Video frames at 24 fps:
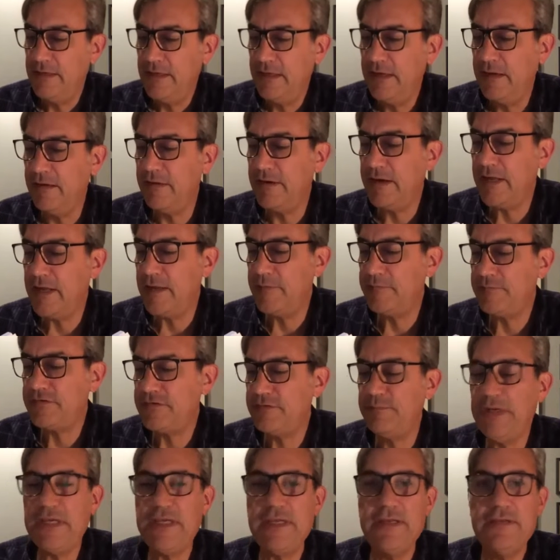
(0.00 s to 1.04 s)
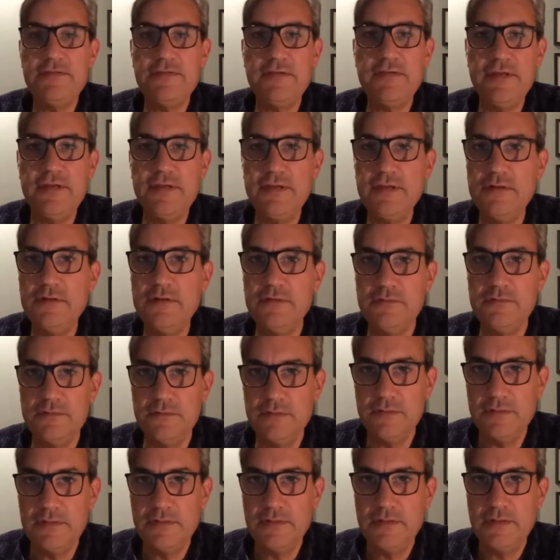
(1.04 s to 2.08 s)
here I am speaking to you
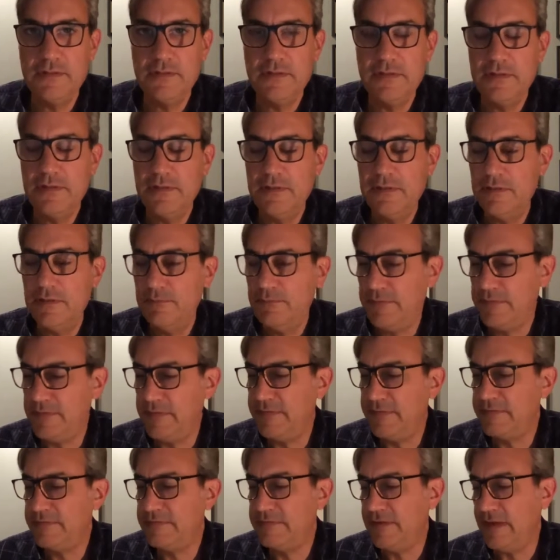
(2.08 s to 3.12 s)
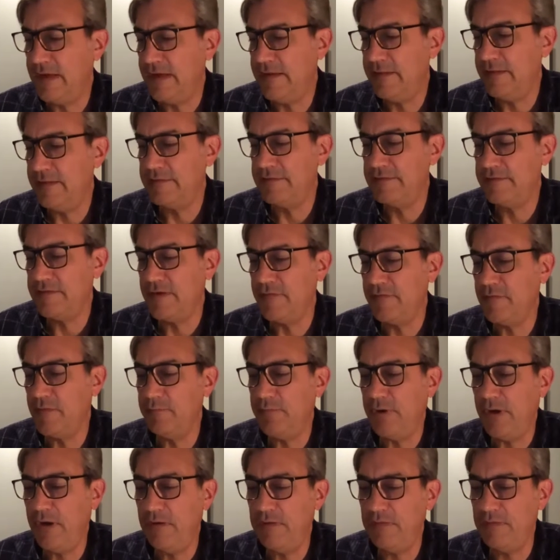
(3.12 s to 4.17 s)
within the silence of a
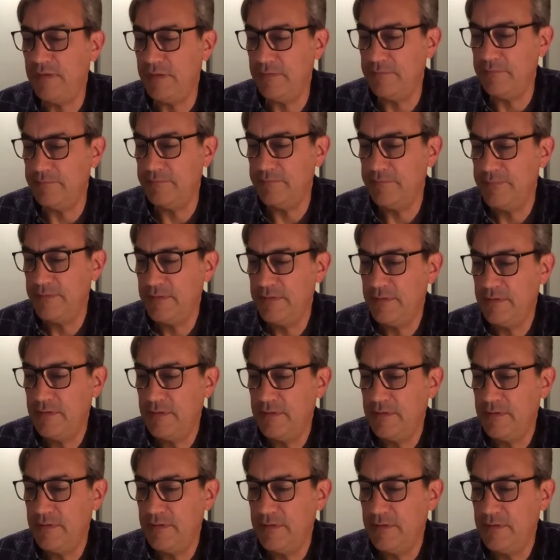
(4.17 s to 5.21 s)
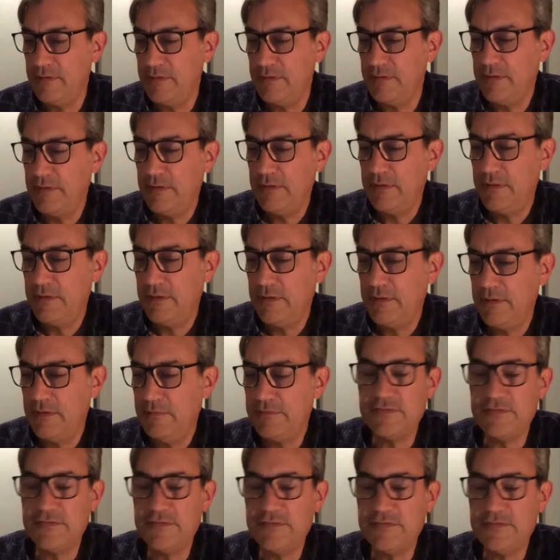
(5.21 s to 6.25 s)
poem, which
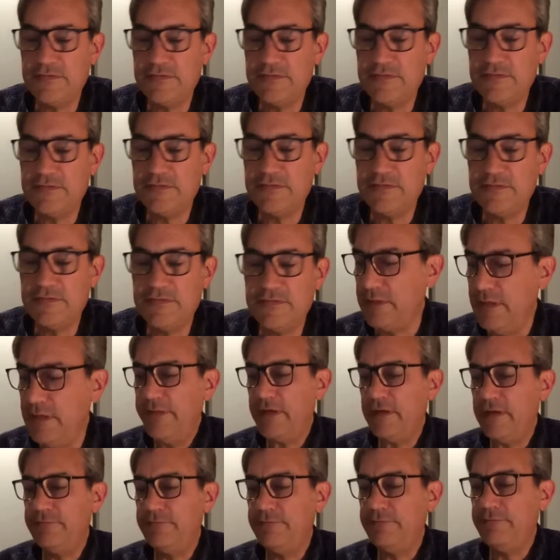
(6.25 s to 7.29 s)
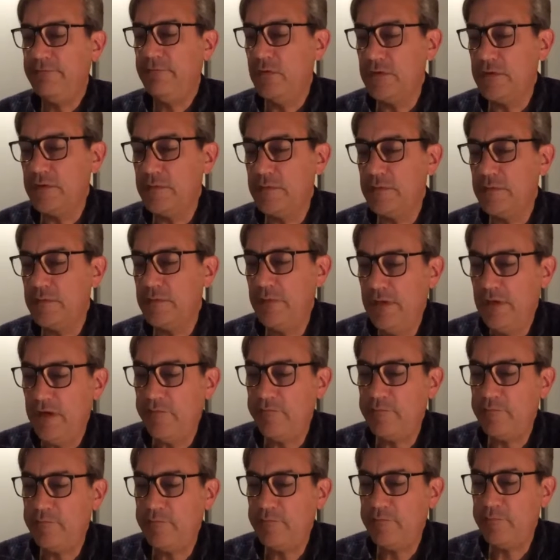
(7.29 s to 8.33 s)
is not much more than a
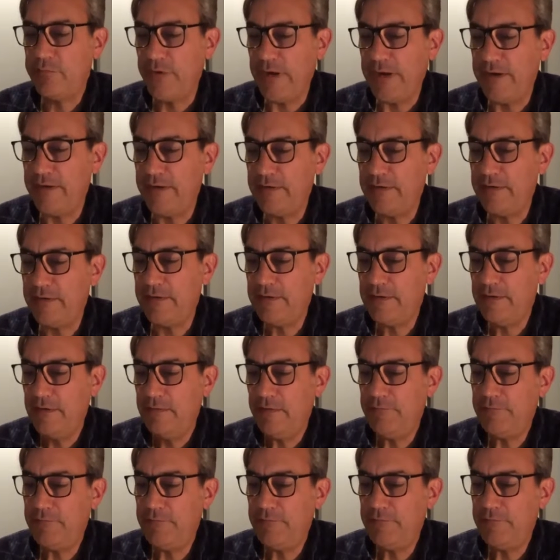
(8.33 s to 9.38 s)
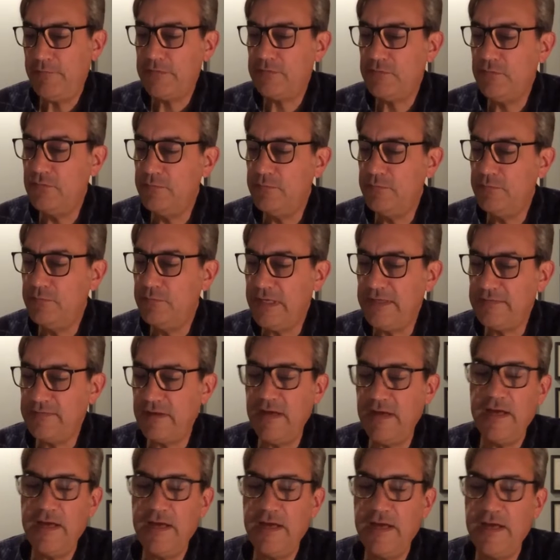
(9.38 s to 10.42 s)
form of prayer we've heard too
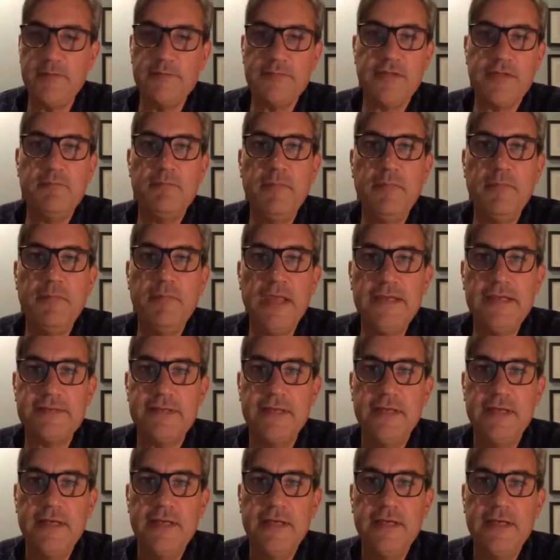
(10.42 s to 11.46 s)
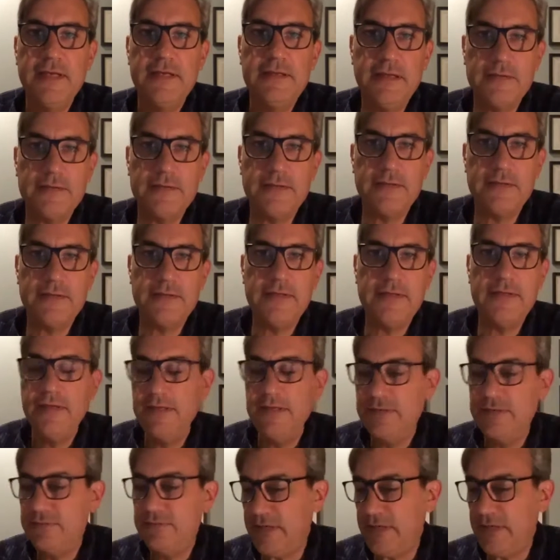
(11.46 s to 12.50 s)
many times that makes
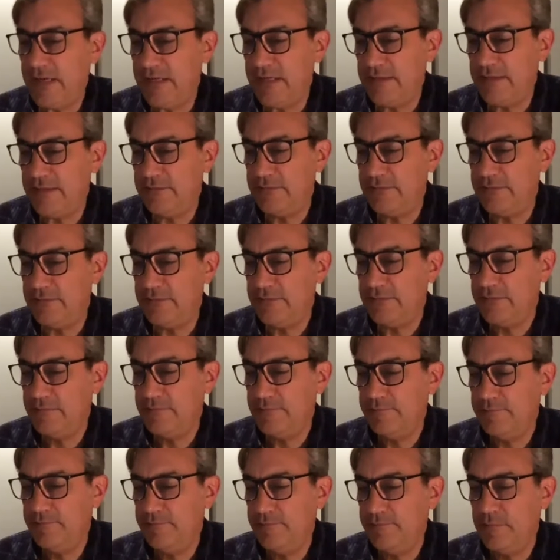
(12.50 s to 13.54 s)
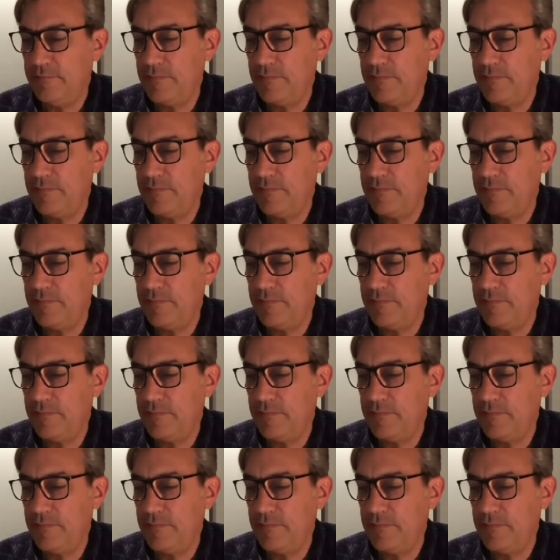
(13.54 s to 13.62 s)
nothing change.